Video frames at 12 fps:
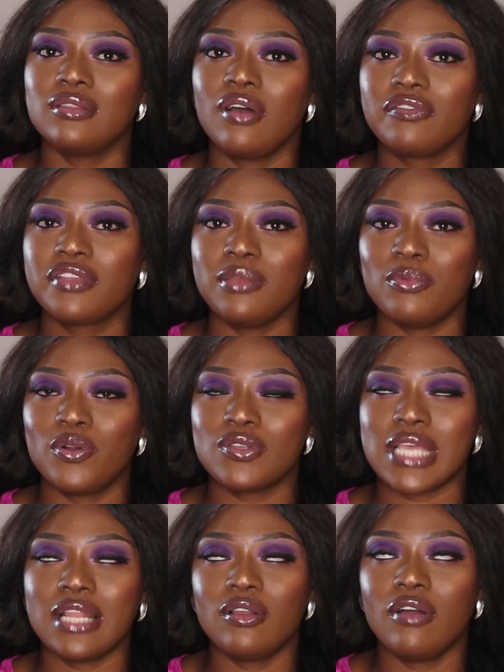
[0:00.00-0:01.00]
love
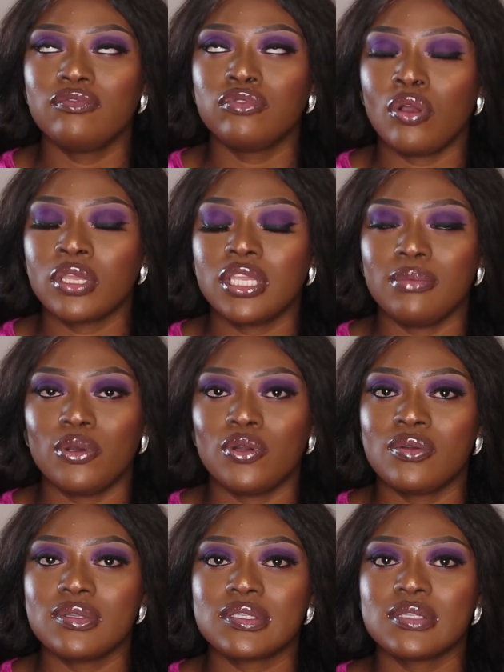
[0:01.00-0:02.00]
kimonos. I love long
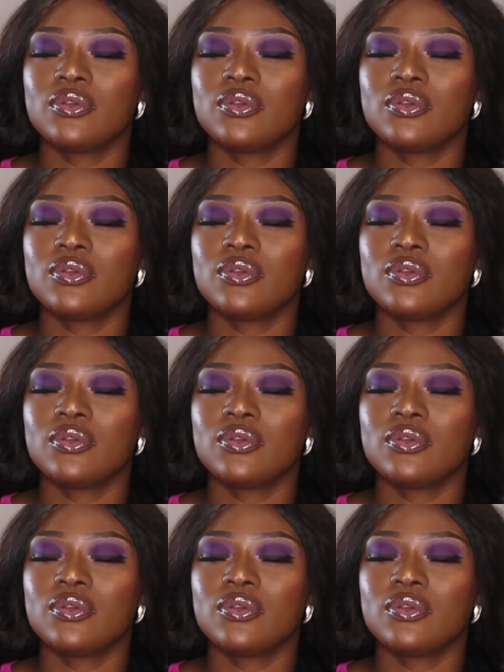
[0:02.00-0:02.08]
kimonos.